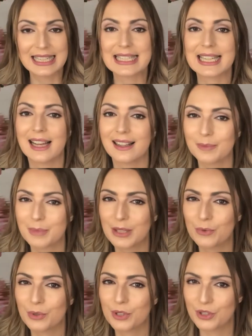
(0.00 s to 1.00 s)
Tell me
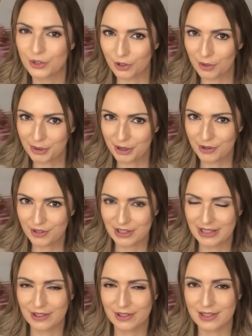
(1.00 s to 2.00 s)
what your pros
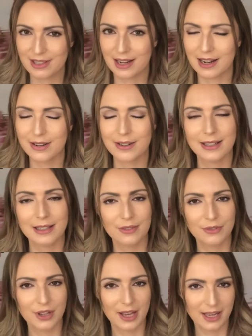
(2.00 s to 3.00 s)
and cons are
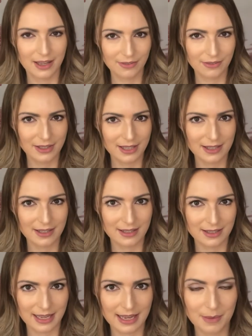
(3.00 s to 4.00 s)
if you have this
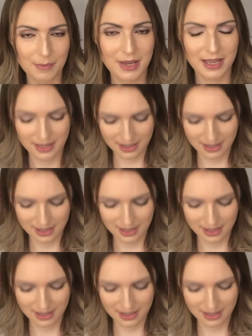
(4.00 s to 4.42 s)
same